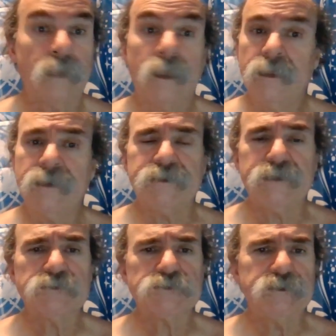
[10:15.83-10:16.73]
In
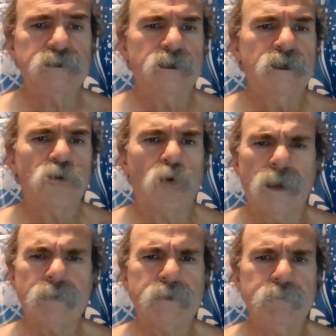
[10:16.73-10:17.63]
addition,
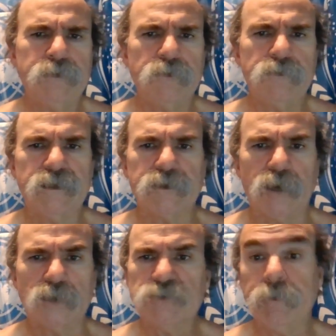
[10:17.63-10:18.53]
quantum computing can
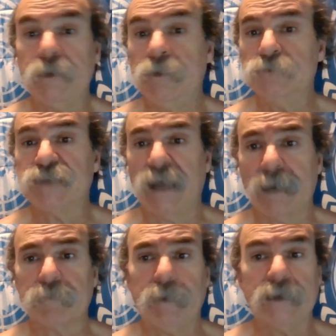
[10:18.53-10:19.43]
also be used to
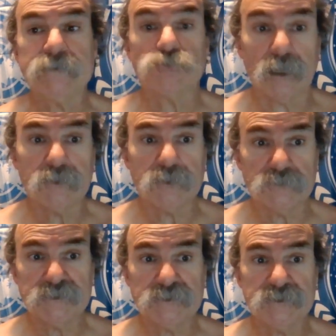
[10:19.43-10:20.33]
optimize drug
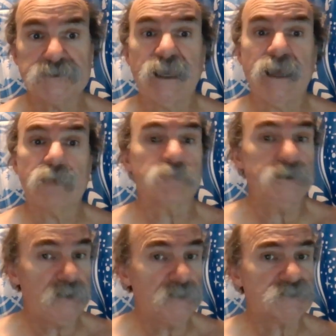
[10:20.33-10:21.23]
dosages and
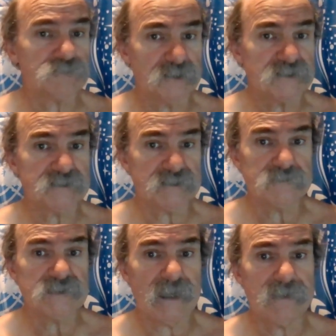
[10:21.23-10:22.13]
reduce the risks of
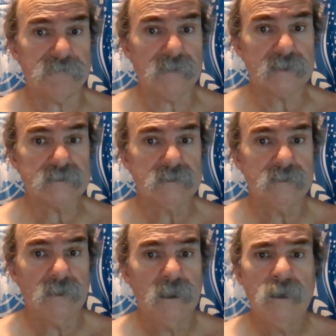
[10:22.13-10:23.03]
side effects.
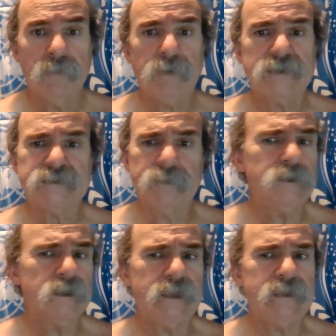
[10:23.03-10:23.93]
By
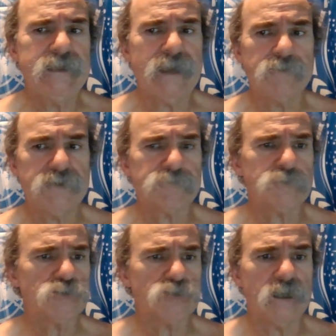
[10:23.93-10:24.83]
simulating how
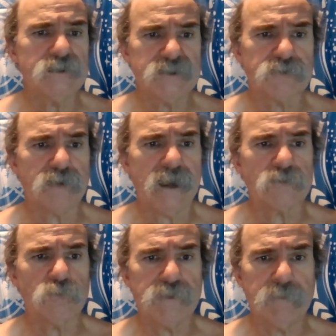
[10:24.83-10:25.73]
different drugs
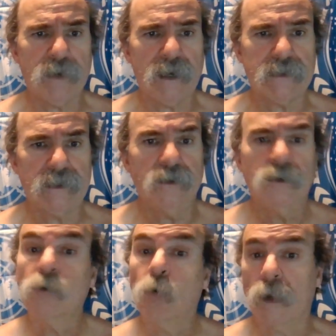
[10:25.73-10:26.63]
interact with the body,
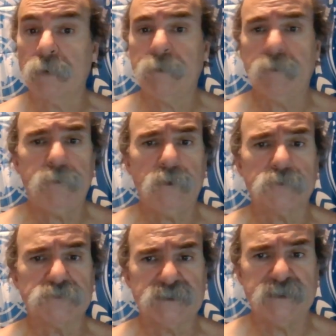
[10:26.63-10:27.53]
quantum
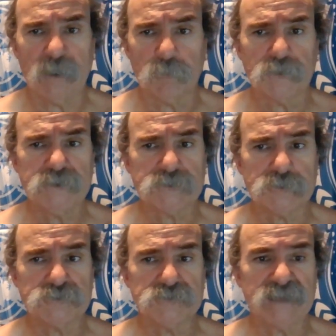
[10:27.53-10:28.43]
computers can help
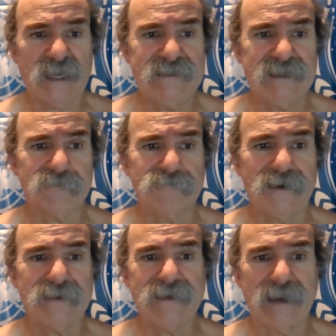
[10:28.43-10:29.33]
researchers
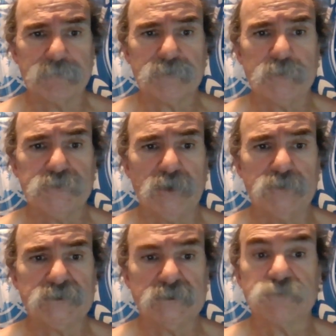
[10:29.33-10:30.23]
identify the optimal
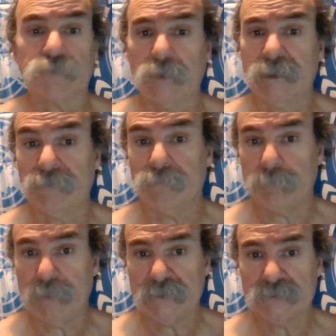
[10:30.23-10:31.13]
dosage for a given
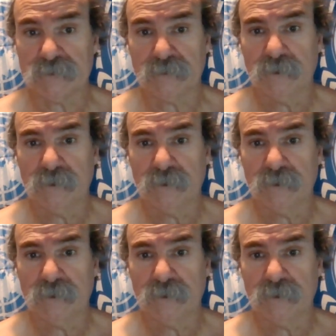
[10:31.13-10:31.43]
patient,